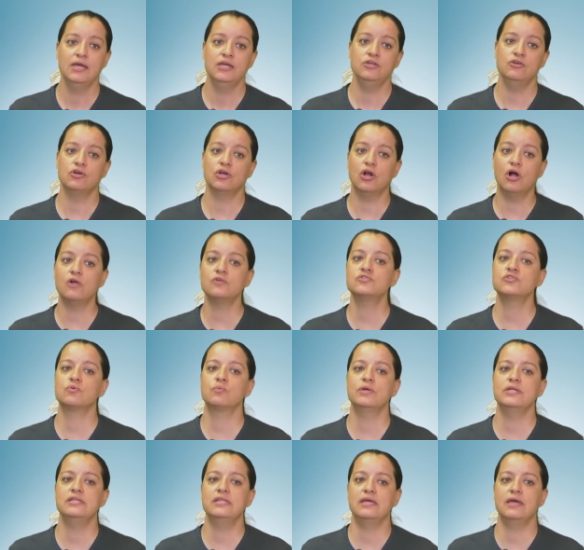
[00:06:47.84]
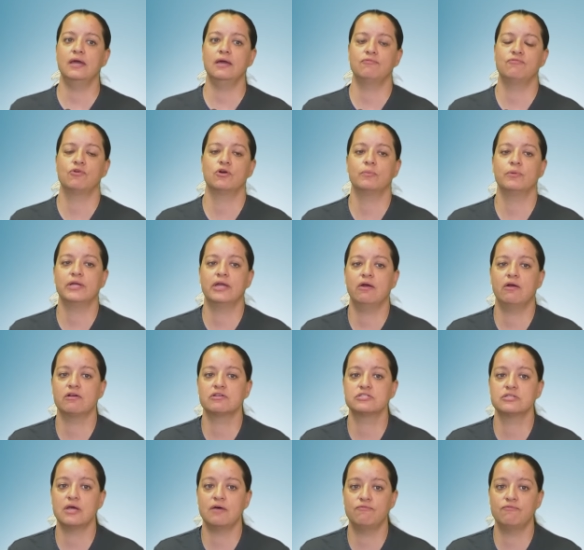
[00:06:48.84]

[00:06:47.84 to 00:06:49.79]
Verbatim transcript: You can also read the Affordable Care Act's